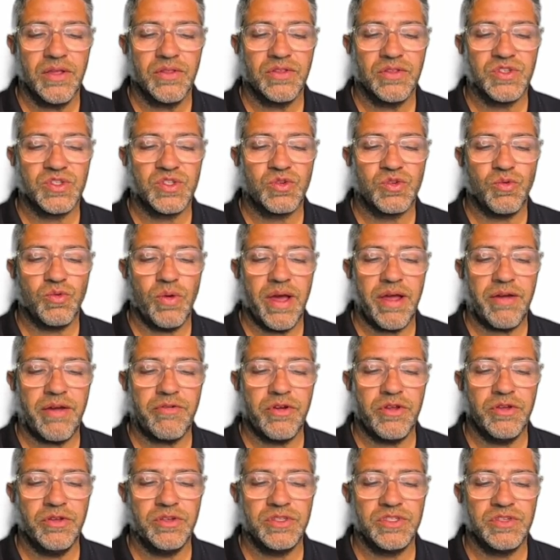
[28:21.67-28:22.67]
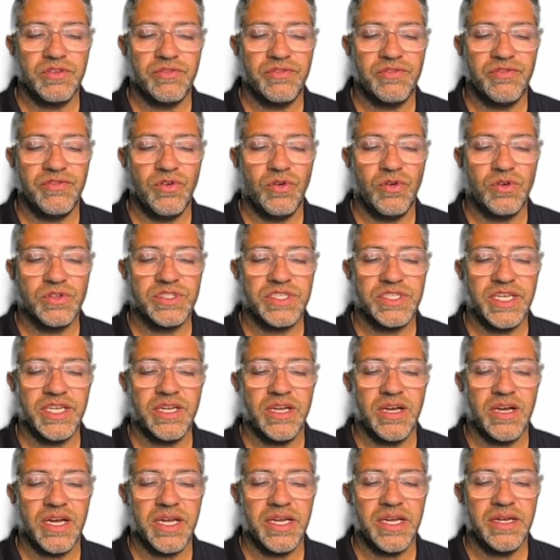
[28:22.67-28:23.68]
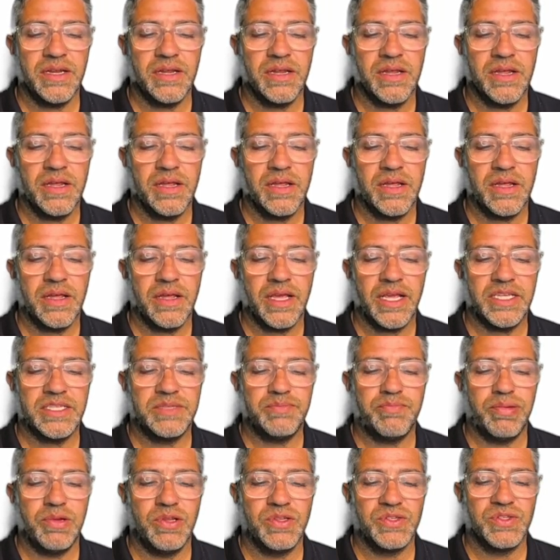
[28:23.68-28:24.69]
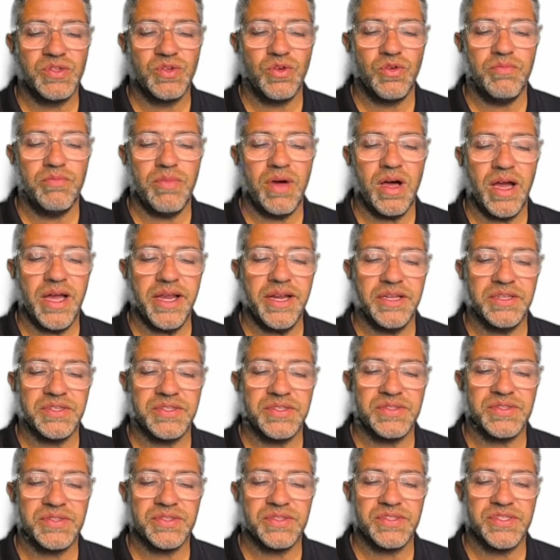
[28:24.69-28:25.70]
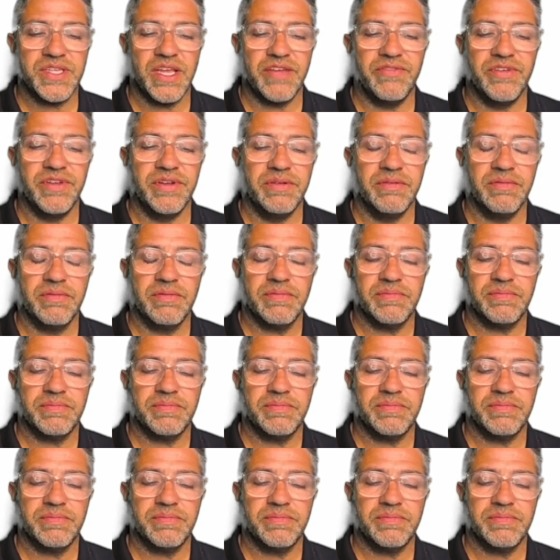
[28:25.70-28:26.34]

The square root of 49 is plus or minus 7.